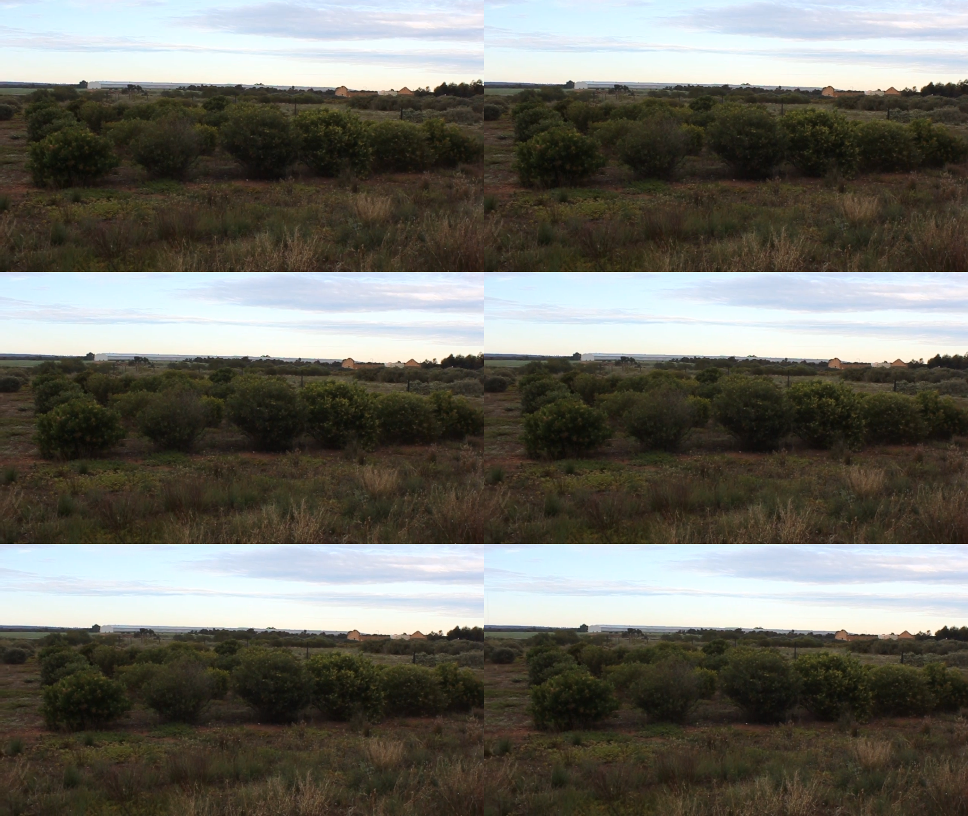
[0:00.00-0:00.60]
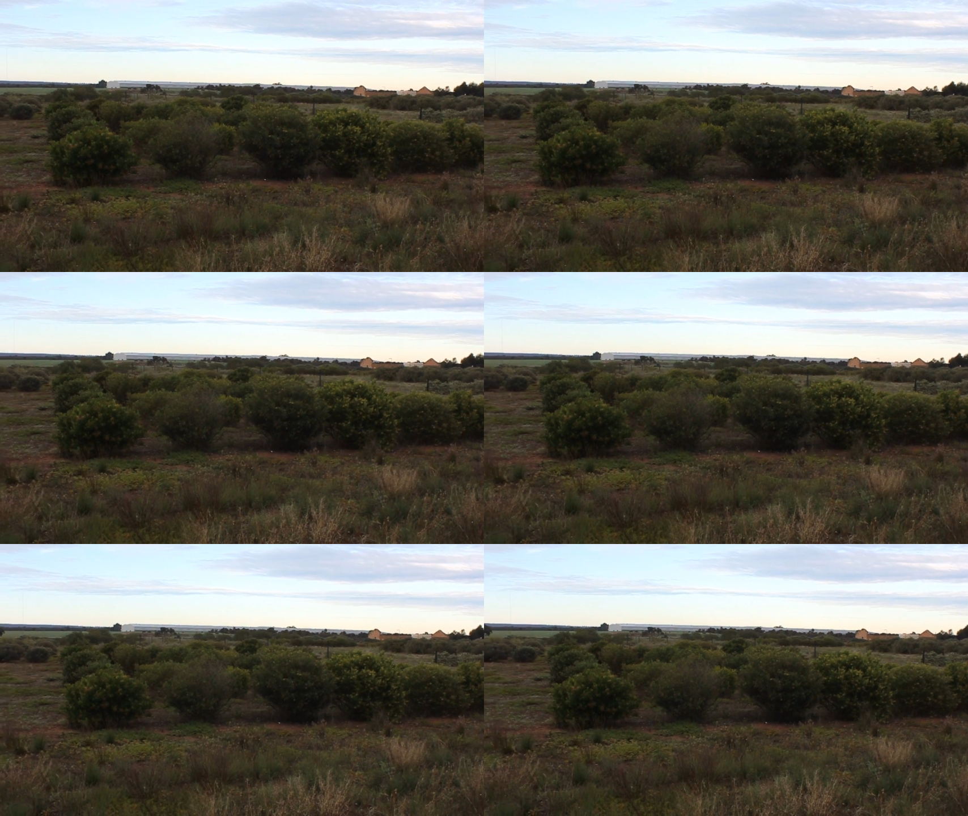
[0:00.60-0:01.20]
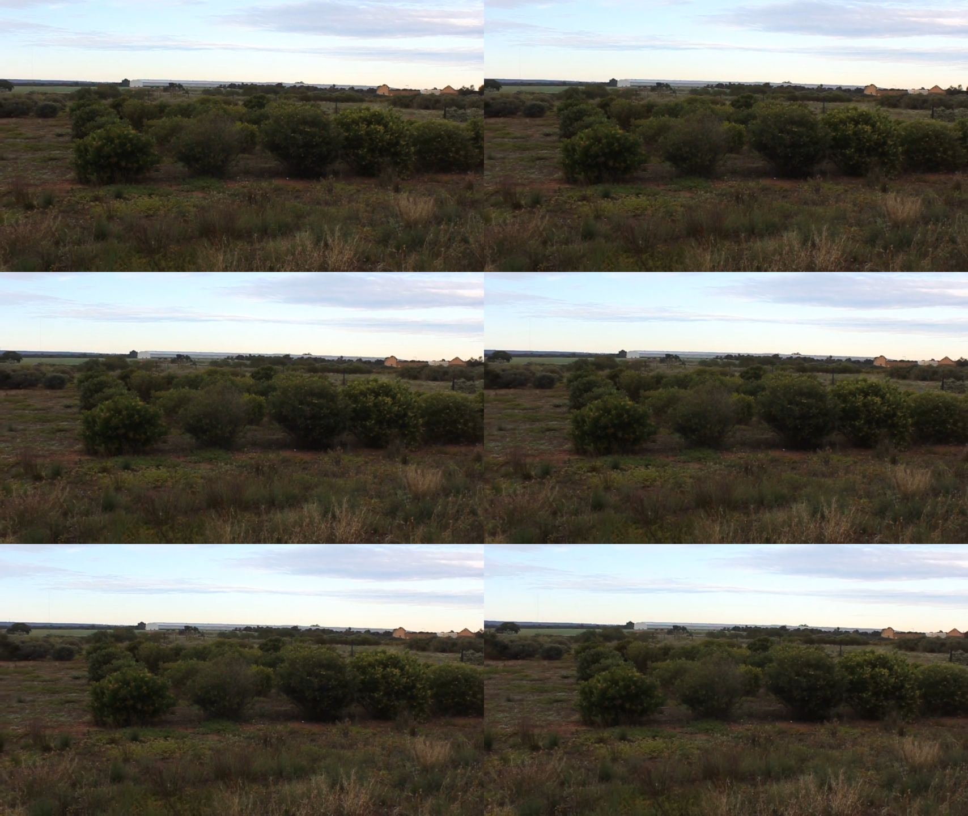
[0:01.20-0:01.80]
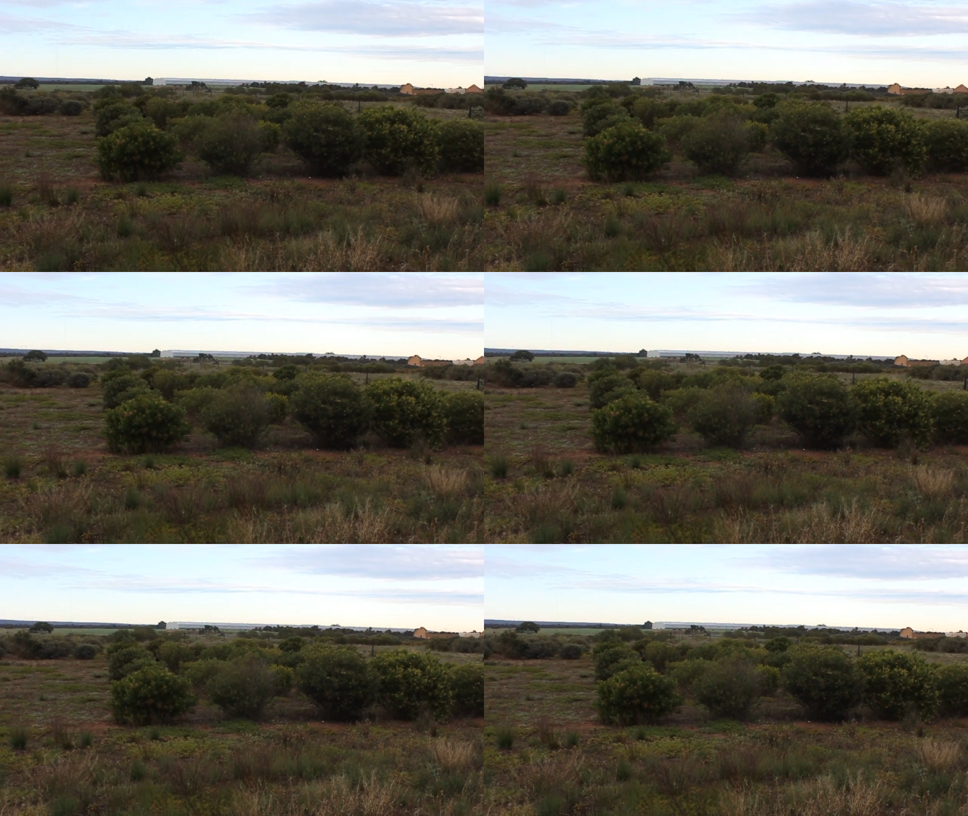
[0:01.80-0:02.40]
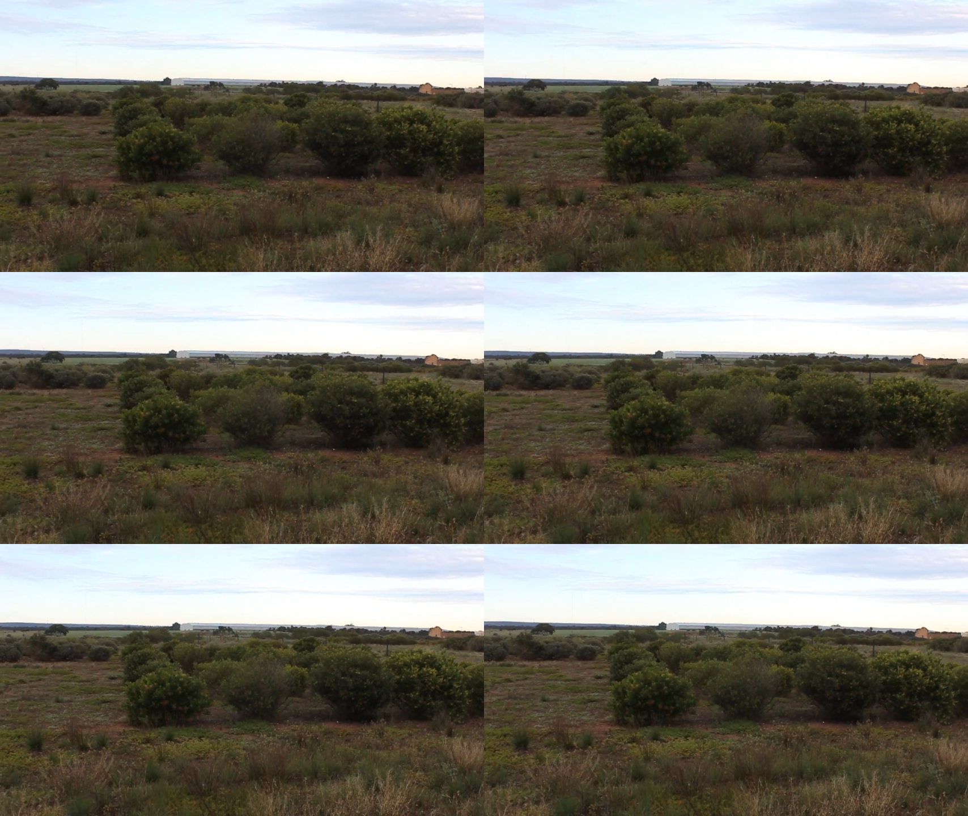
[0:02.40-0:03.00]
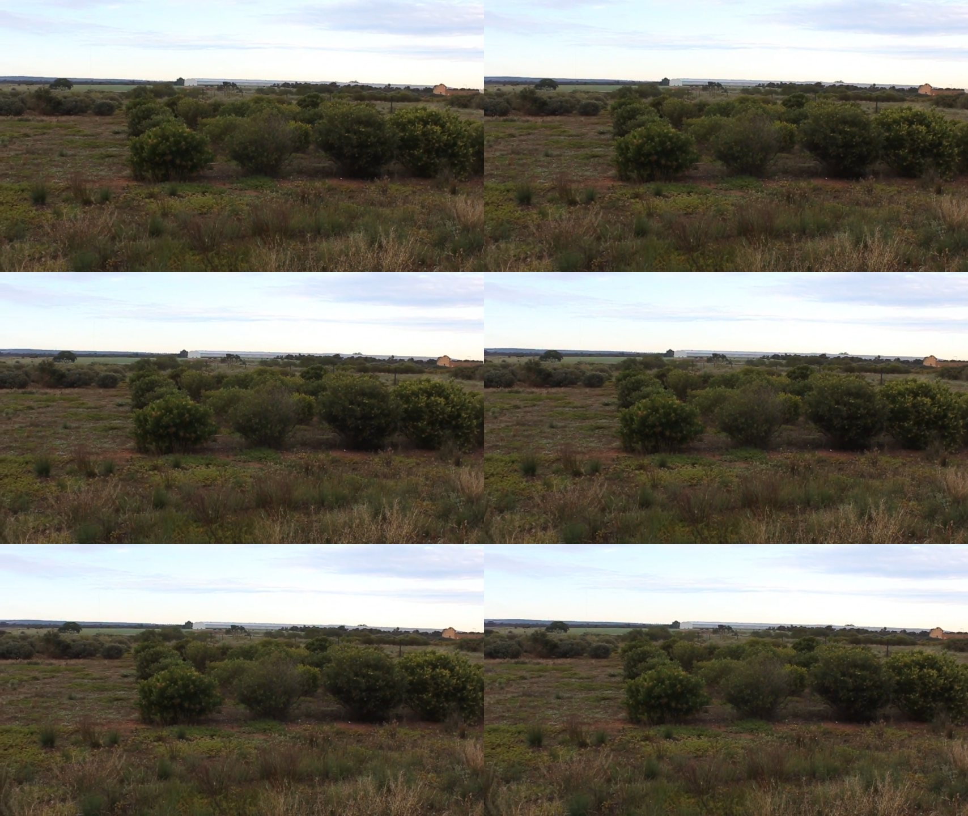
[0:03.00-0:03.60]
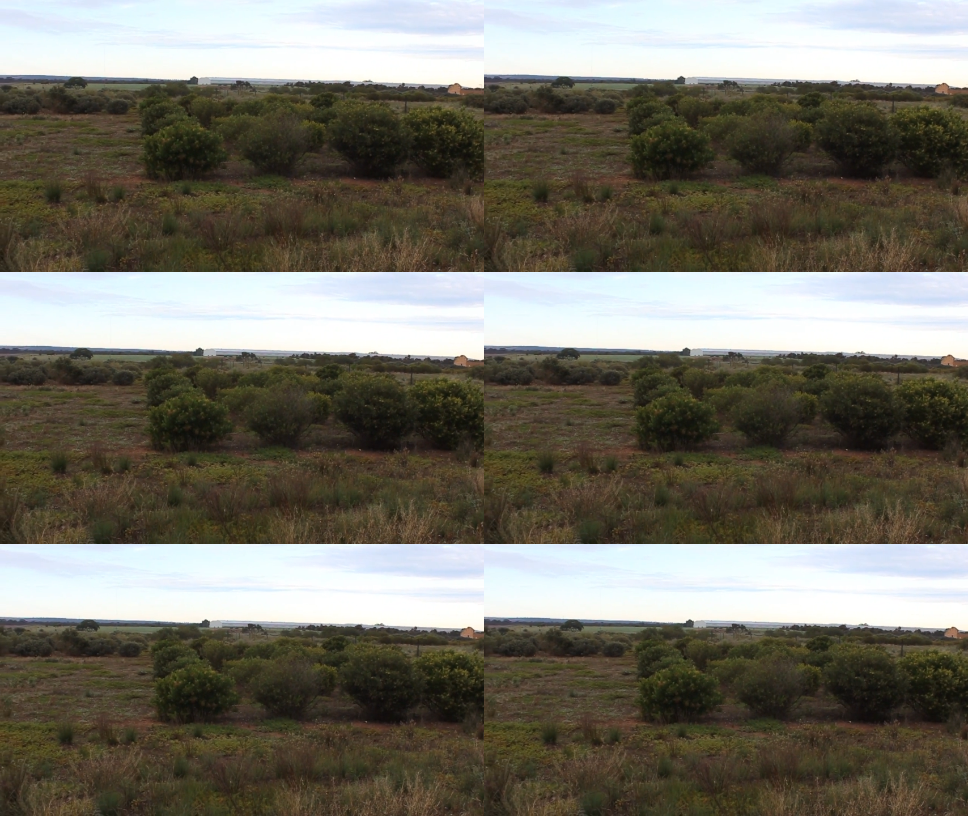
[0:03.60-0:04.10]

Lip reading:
[unreadable: no face in view]